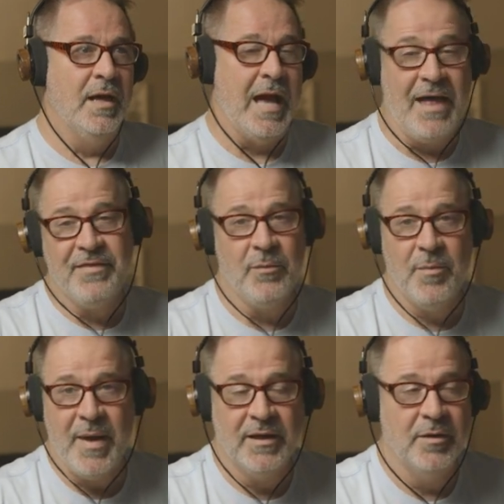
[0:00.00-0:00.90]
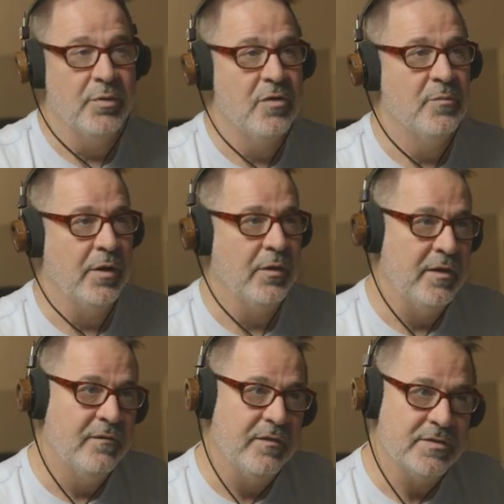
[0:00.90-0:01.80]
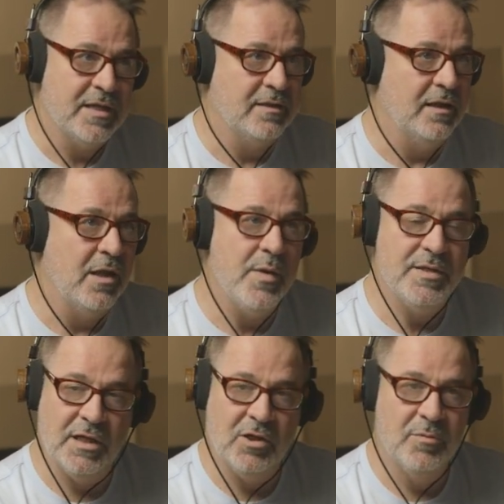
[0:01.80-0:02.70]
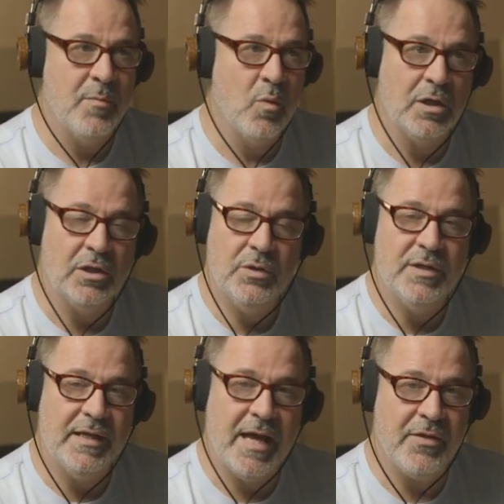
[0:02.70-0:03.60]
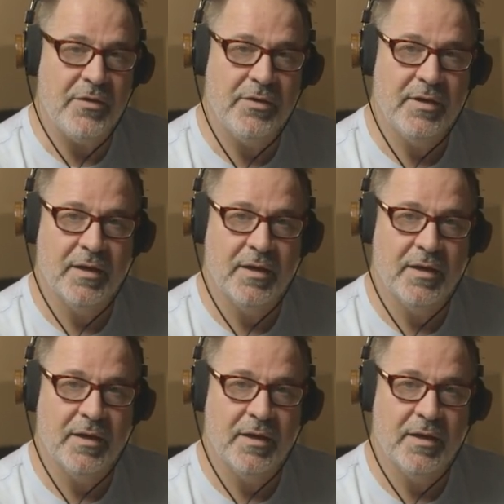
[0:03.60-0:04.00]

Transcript: I think we made an improvement on it. It feels like the low end's a little bit more glued together.